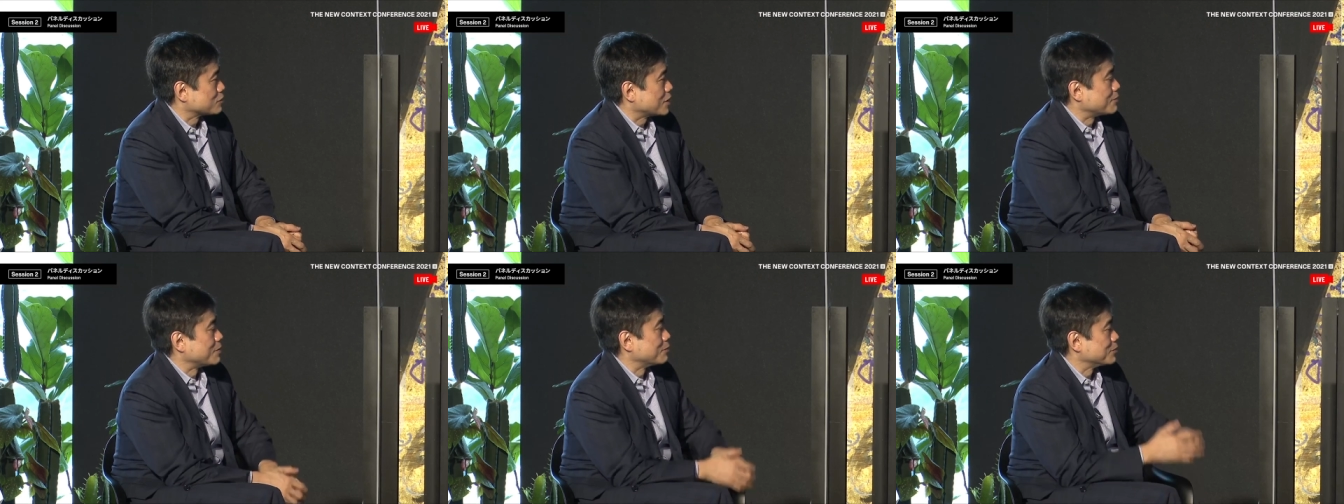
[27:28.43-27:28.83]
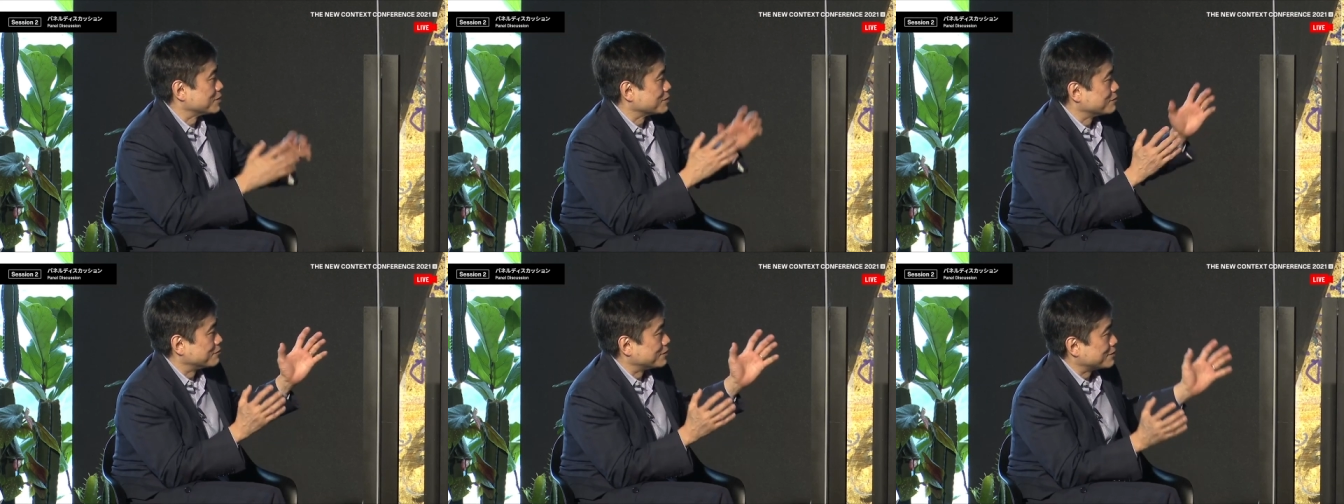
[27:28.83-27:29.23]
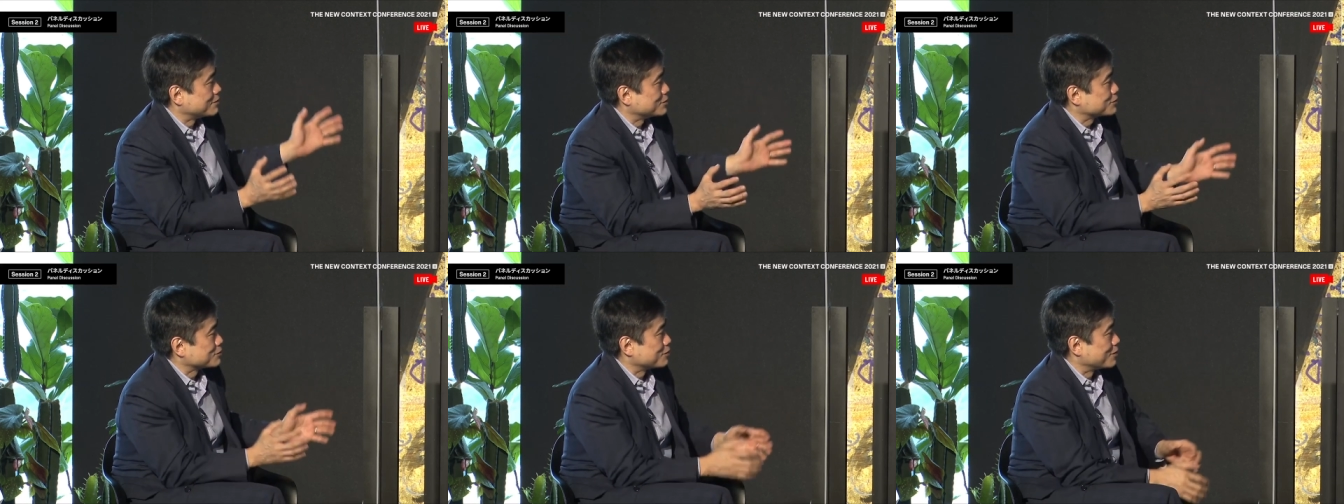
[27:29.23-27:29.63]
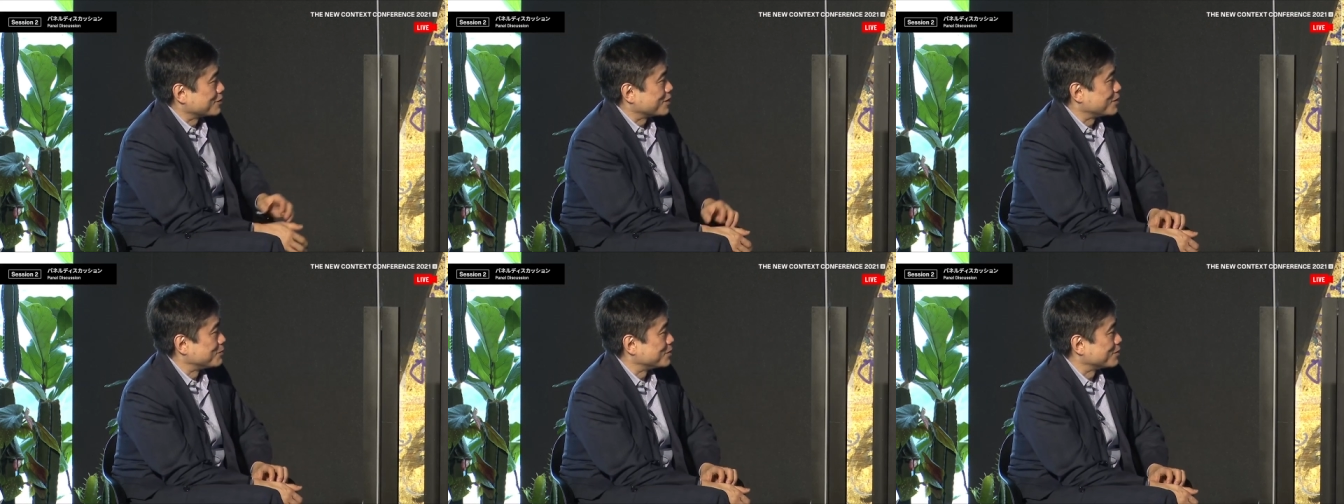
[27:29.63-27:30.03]
come up with very
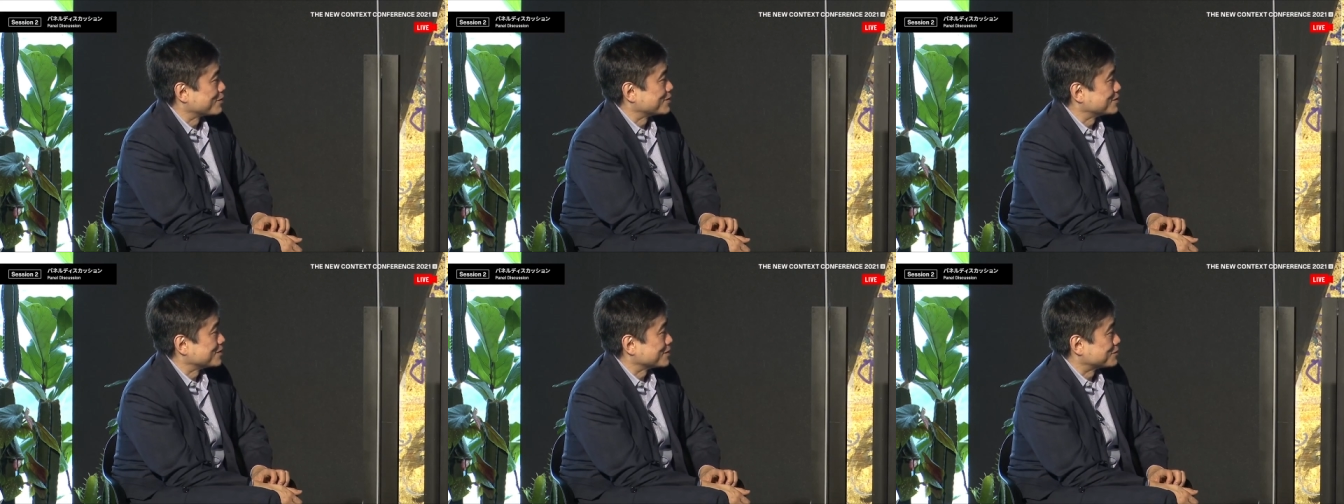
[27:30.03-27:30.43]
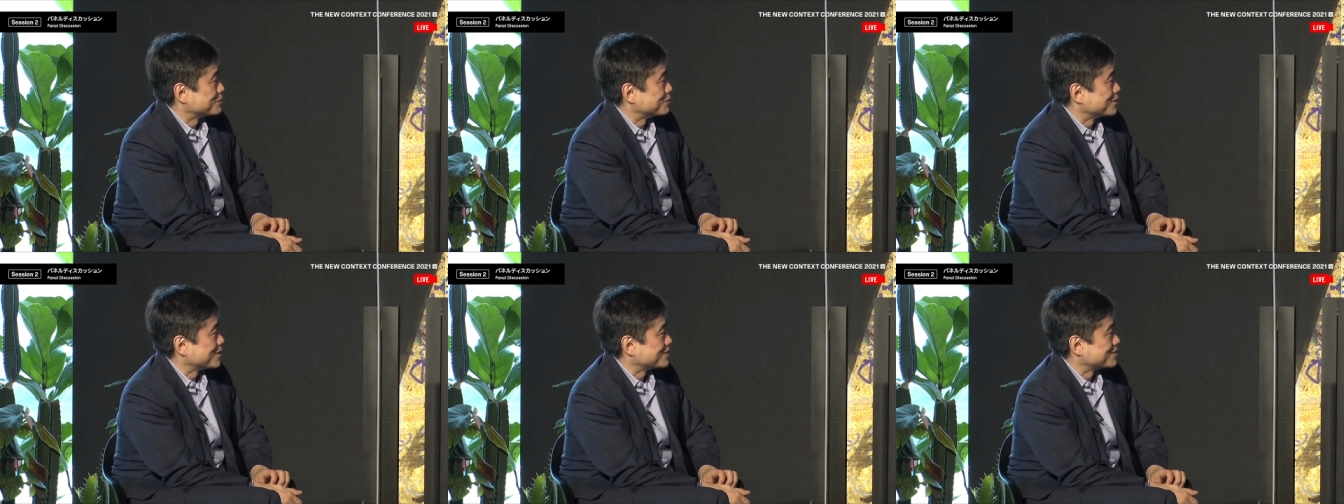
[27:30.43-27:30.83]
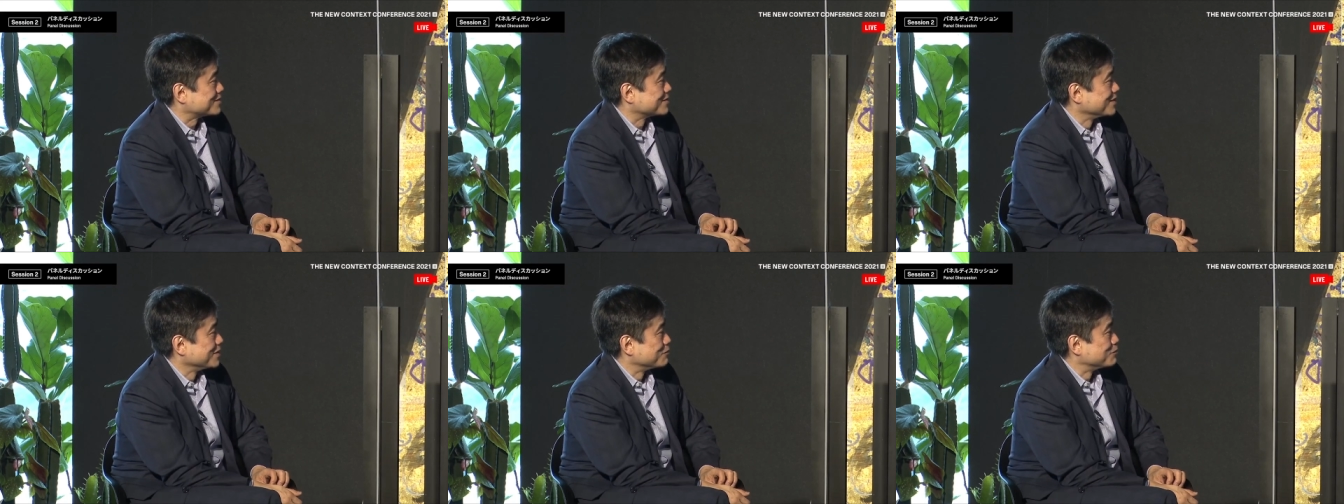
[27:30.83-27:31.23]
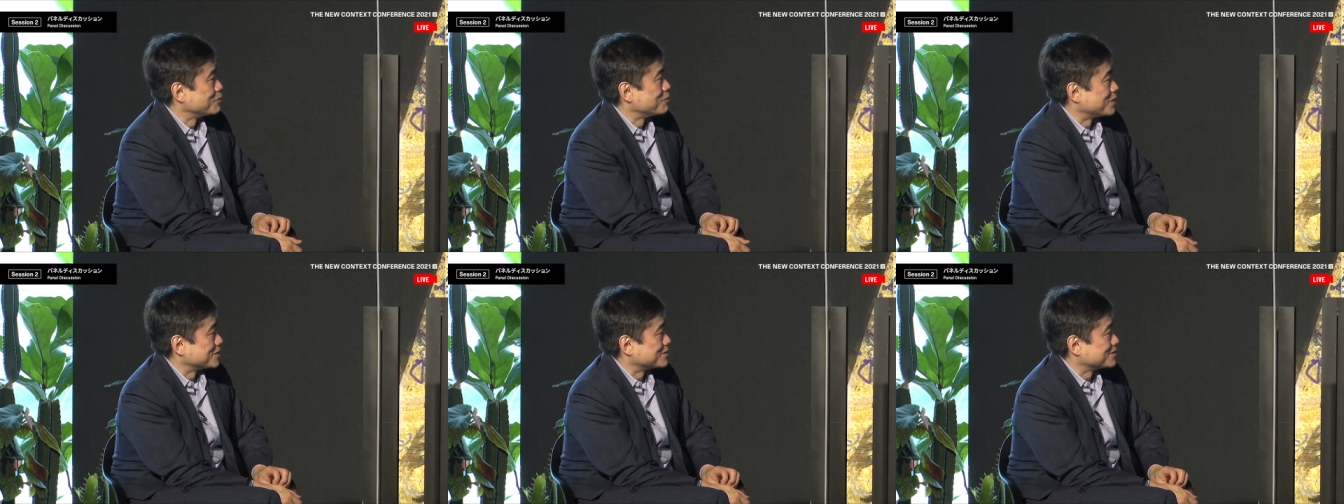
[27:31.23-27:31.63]
strong common architecture that's
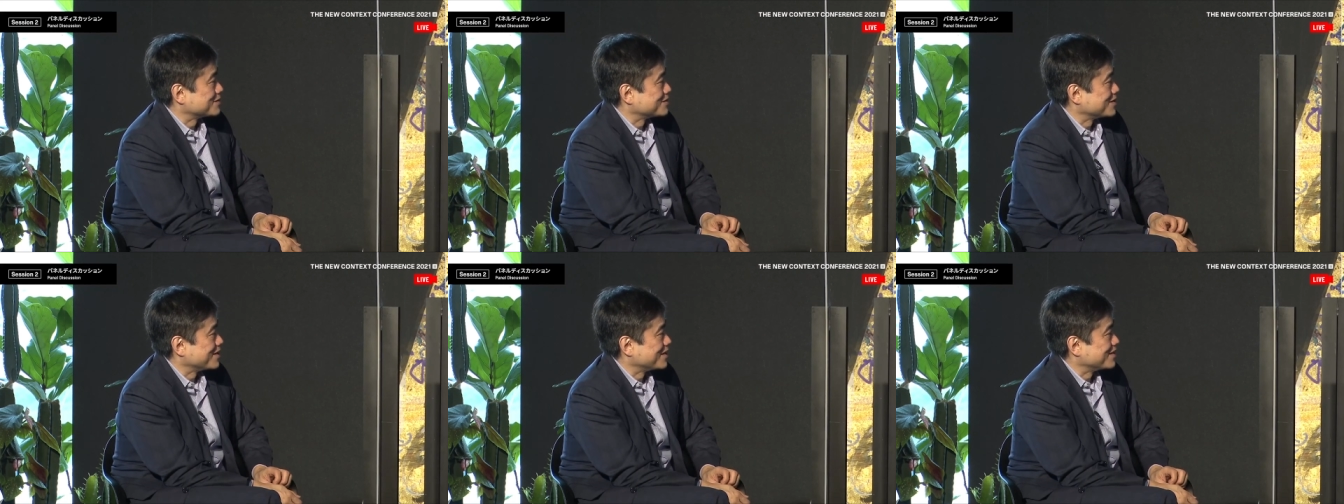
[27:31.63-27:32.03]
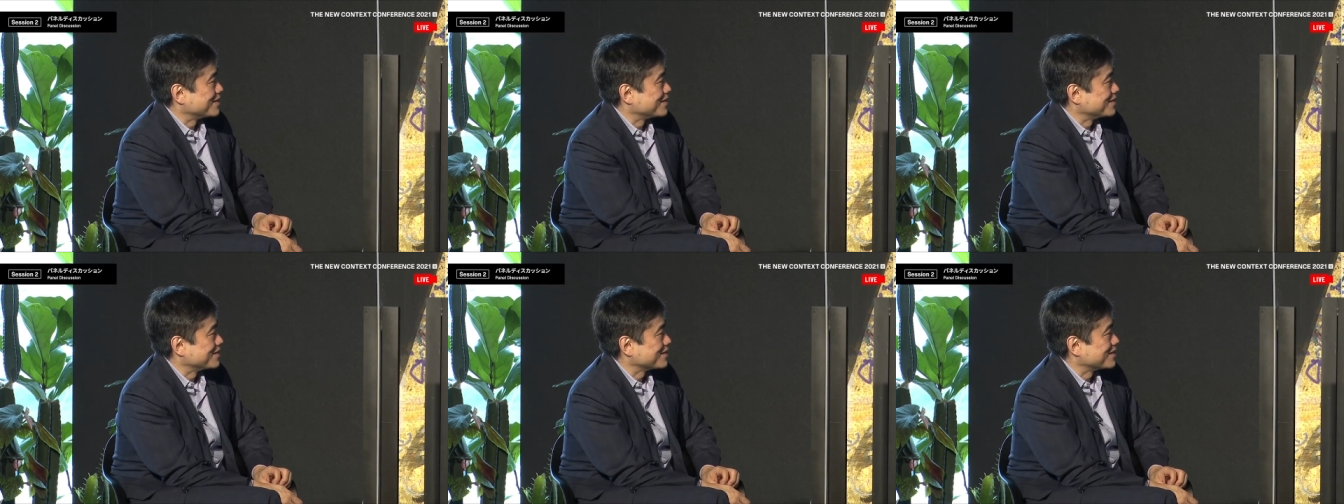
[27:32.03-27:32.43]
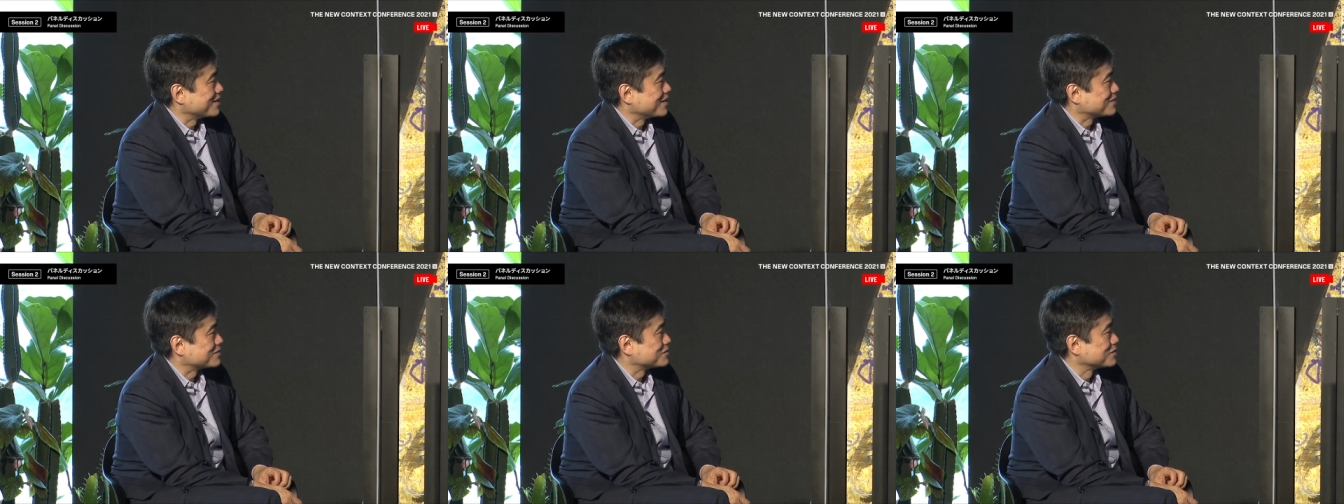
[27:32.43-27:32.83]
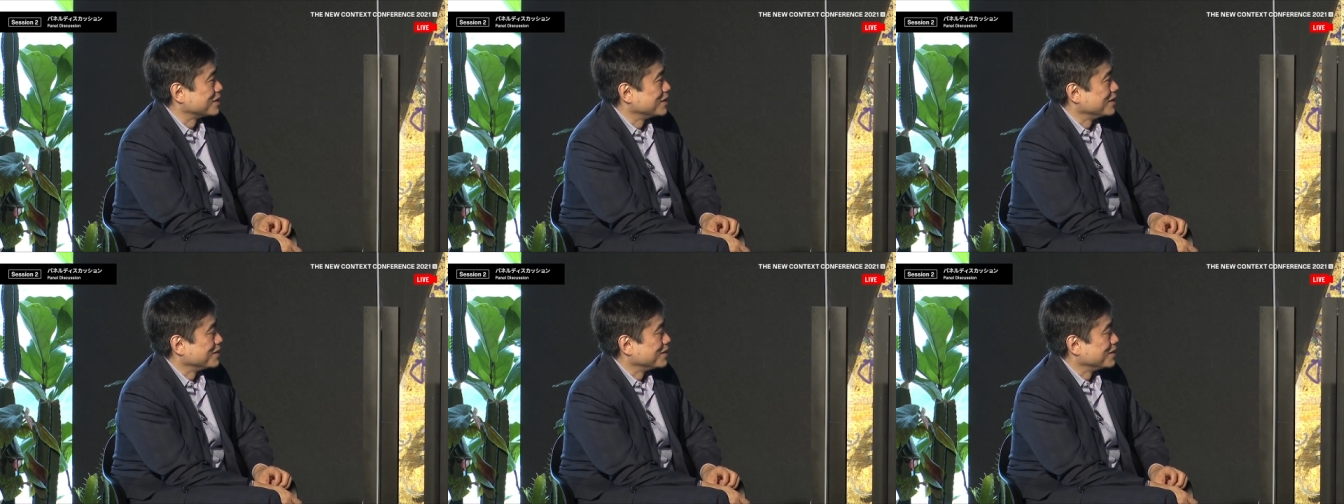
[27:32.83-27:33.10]
robust, and I think that's